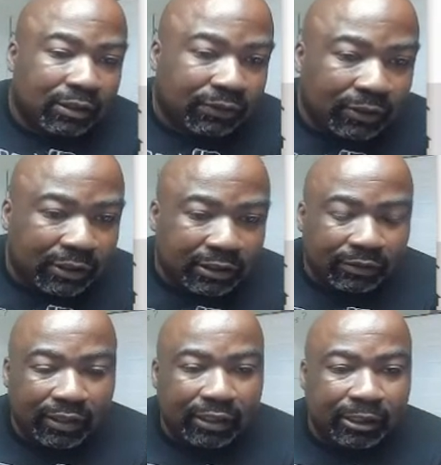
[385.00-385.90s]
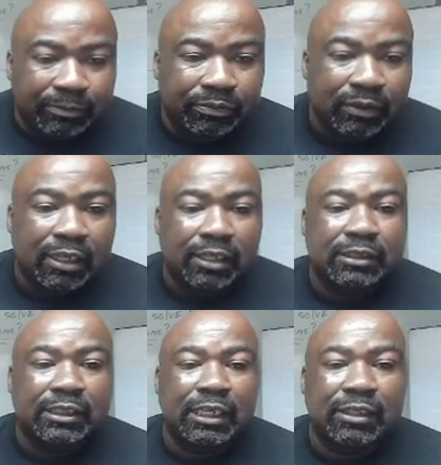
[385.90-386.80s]
of fortune right here.
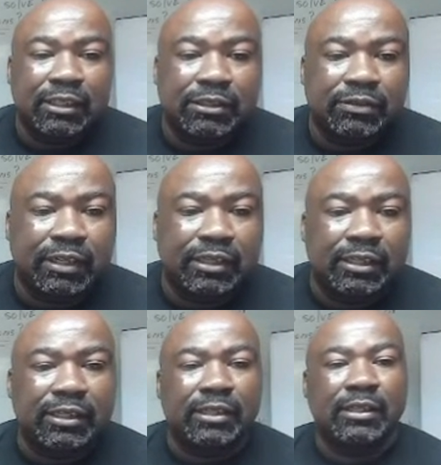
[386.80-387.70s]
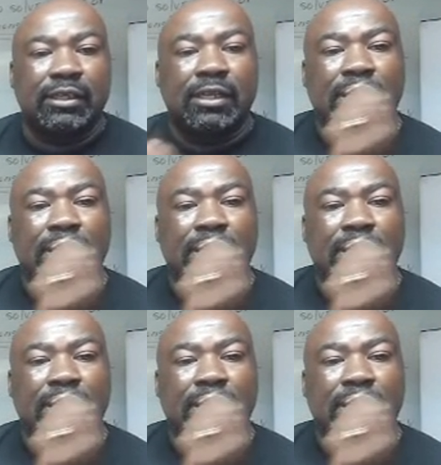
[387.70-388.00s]
So now this right here,